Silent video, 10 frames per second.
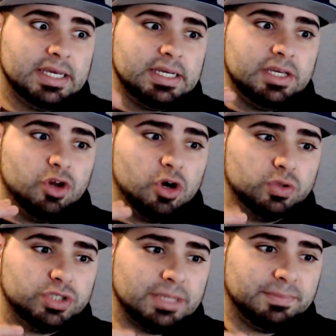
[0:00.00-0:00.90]
you
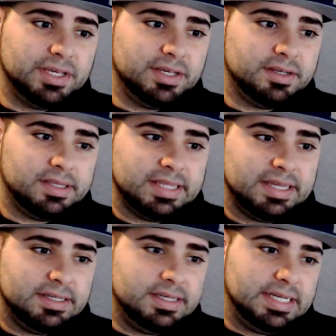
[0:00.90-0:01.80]
know, something
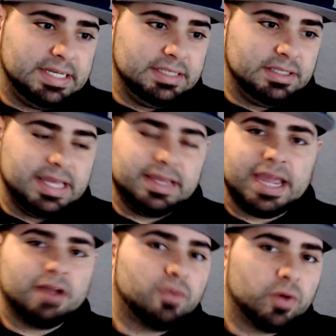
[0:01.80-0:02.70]
that that they
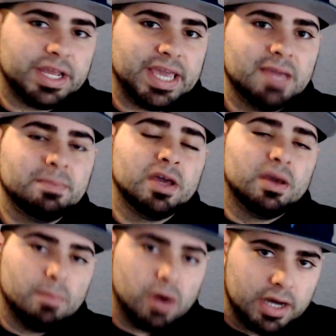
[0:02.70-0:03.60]
care for in a game,
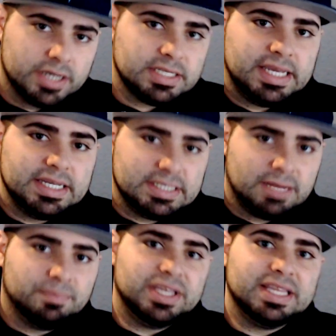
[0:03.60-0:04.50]
but honestly, it's
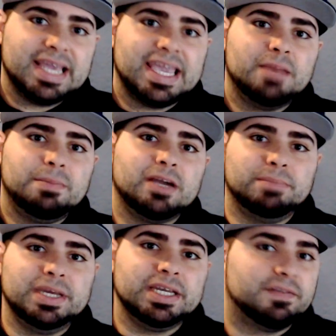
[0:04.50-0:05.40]
something that can make a
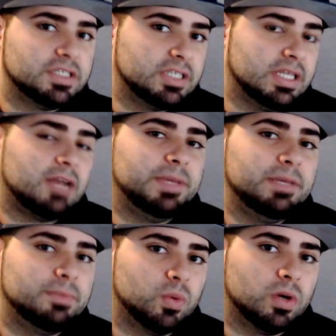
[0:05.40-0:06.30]
big difference. A lot of
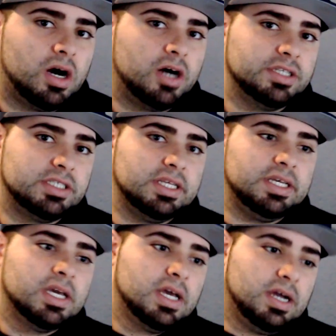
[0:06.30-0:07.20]
people were
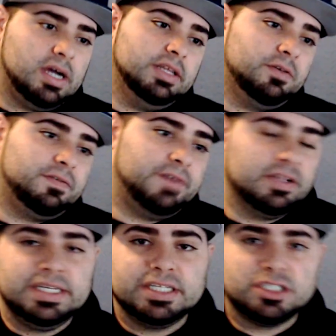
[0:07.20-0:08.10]
honestly a little
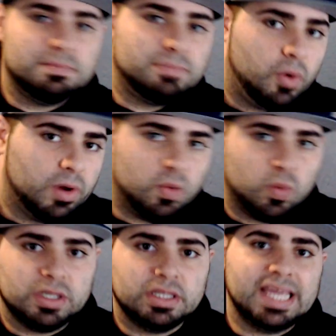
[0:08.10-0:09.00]
fairly disappointed
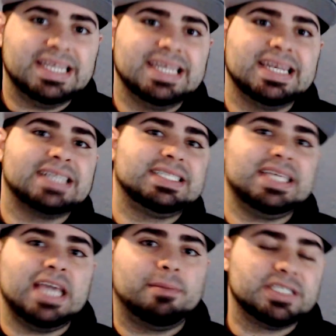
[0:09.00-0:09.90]
when they did not
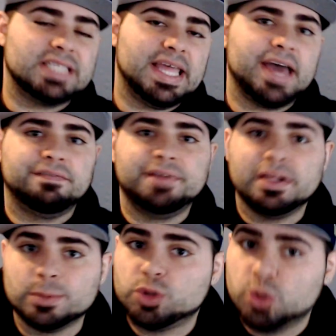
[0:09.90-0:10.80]
see how much they had
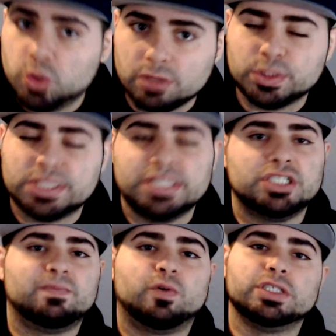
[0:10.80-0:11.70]
available to them within
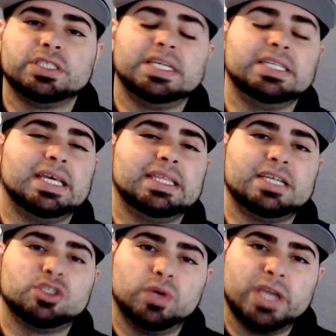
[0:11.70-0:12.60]
Jump Force and things like
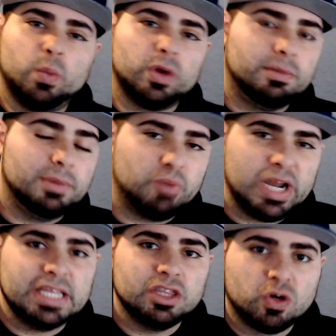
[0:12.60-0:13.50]
that. So again, we're going to be
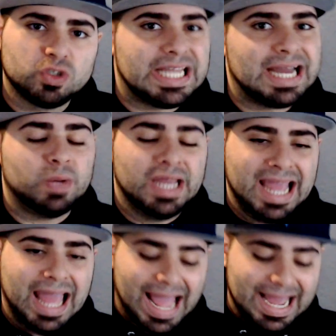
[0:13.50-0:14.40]
breaking those down
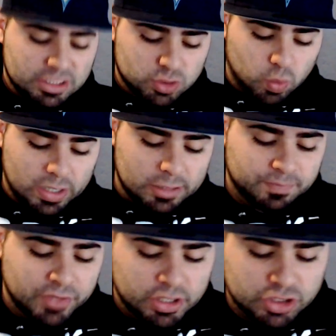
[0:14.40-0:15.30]
as well.
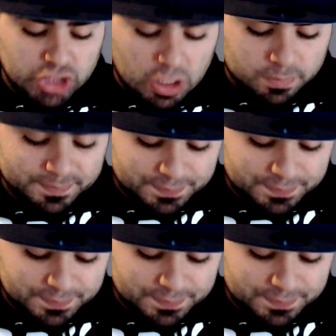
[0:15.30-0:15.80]
So,